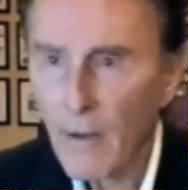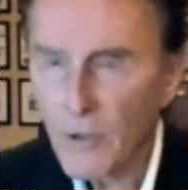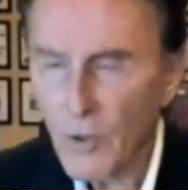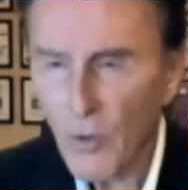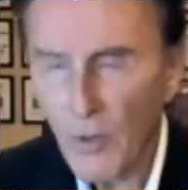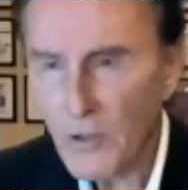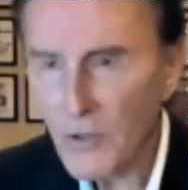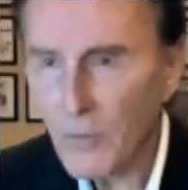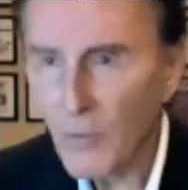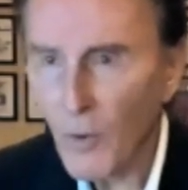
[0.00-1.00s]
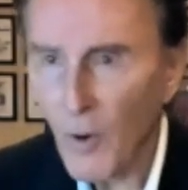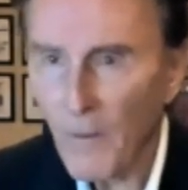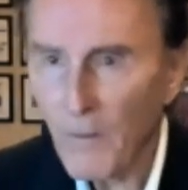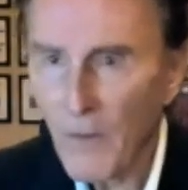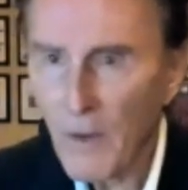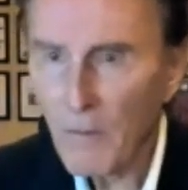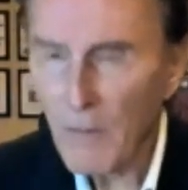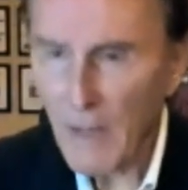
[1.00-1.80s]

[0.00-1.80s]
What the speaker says: So always do more. Be